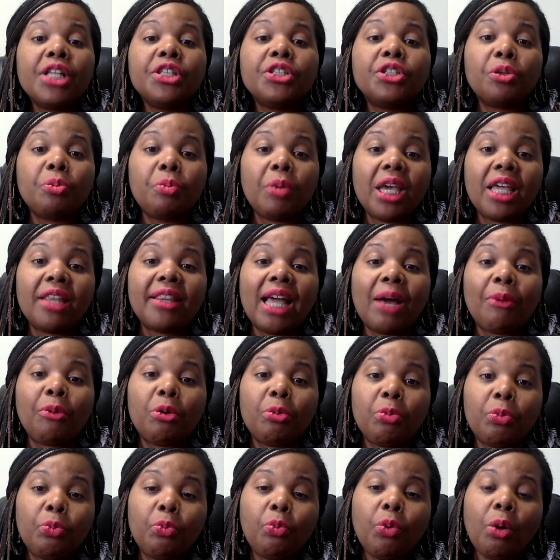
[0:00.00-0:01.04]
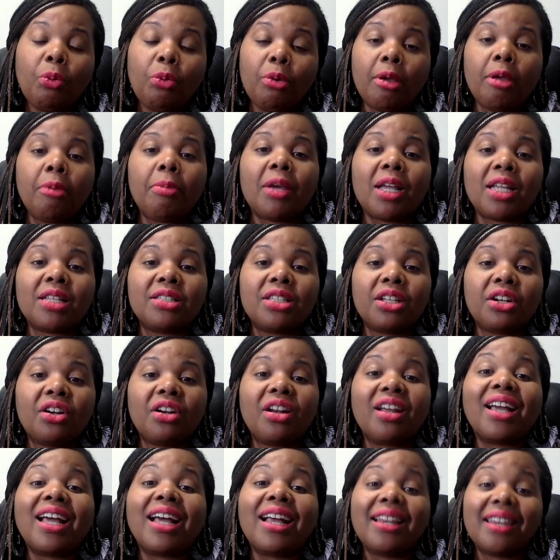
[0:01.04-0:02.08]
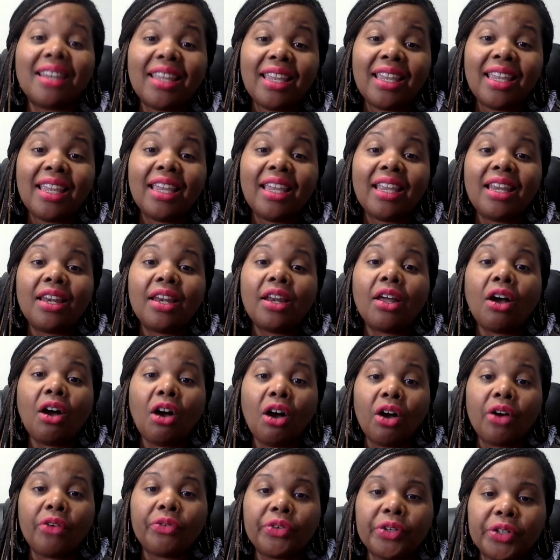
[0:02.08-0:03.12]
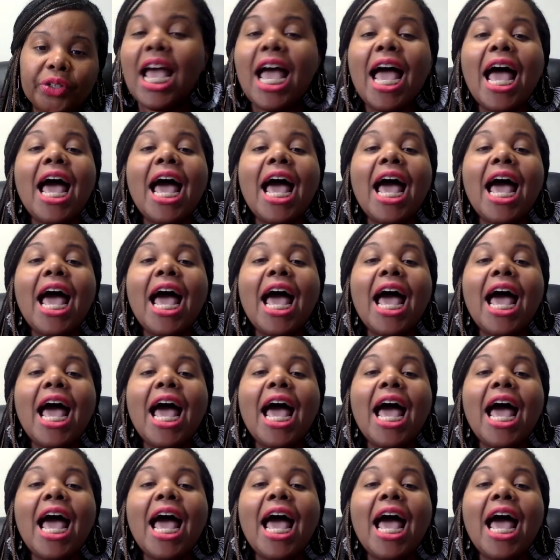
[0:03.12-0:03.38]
To me, that would what would be considered a clean offer.